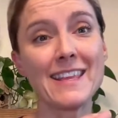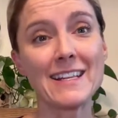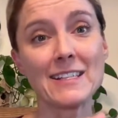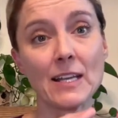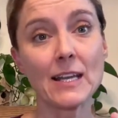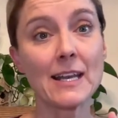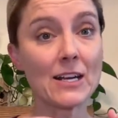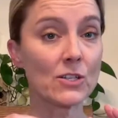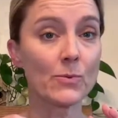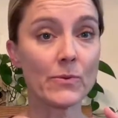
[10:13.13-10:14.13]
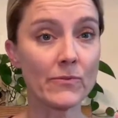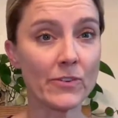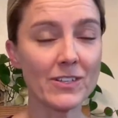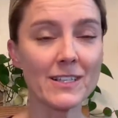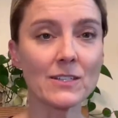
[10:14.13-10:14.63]
things that can actually
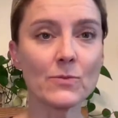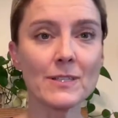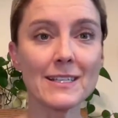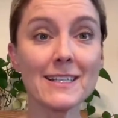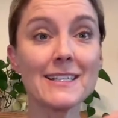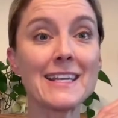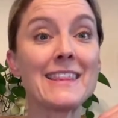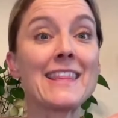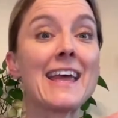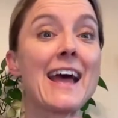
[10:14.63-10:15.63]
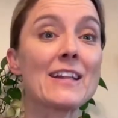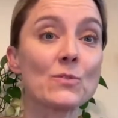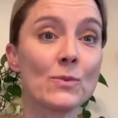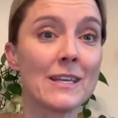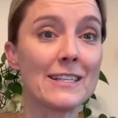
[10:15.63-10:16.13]
reverse insulin resistance. And
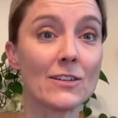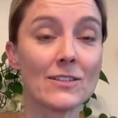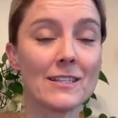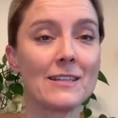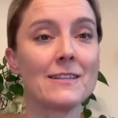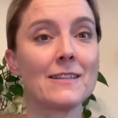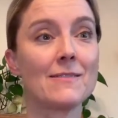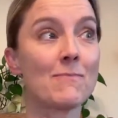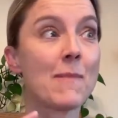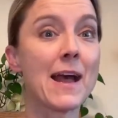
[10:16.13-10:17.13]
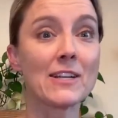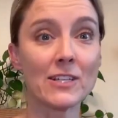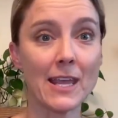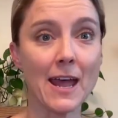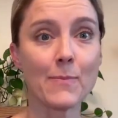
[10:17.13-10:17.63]
that's where they start seeing
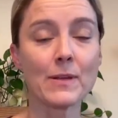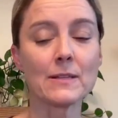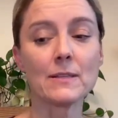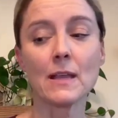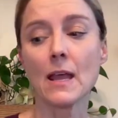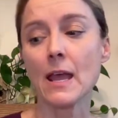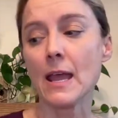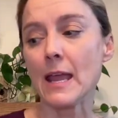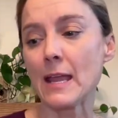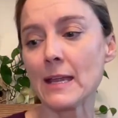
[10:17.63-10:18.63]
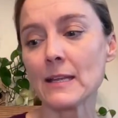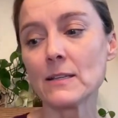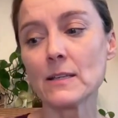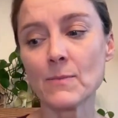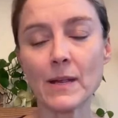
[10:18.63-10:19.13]
magic happens.
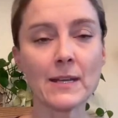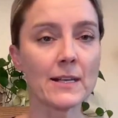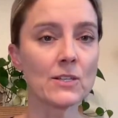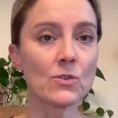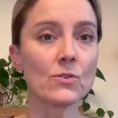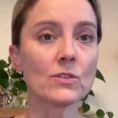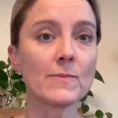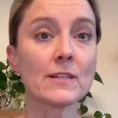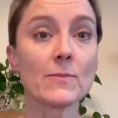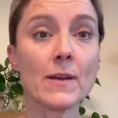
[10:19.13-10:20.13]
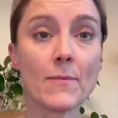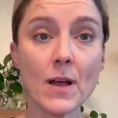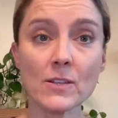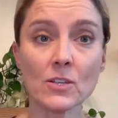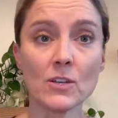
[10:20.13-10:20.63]
And in my next glucose mastermind, I'm
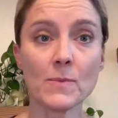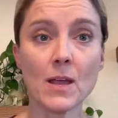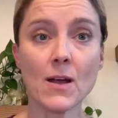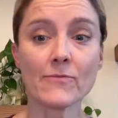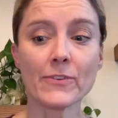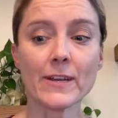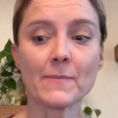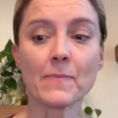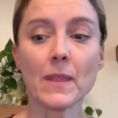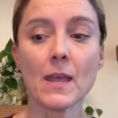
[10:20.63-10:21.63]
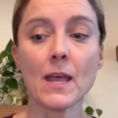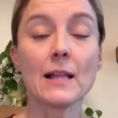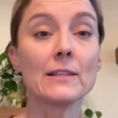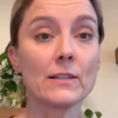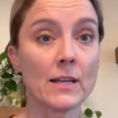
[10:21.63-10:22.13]
also going to be offering
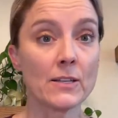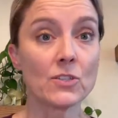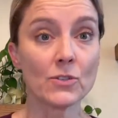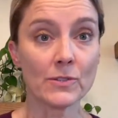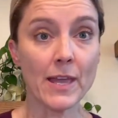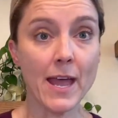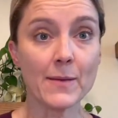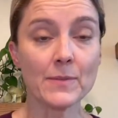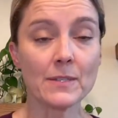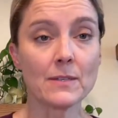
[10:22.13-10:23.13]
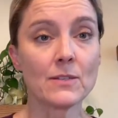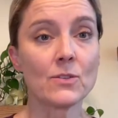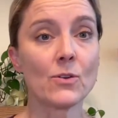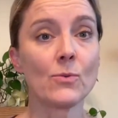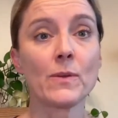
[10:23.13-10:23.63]
uh, certain labs.
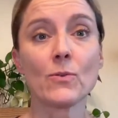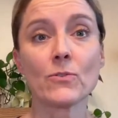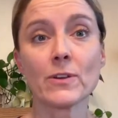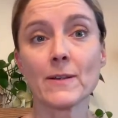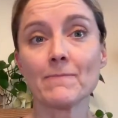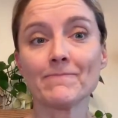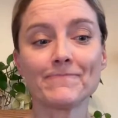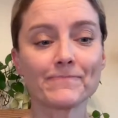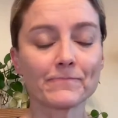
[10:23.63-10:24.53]
So I'll be ordering,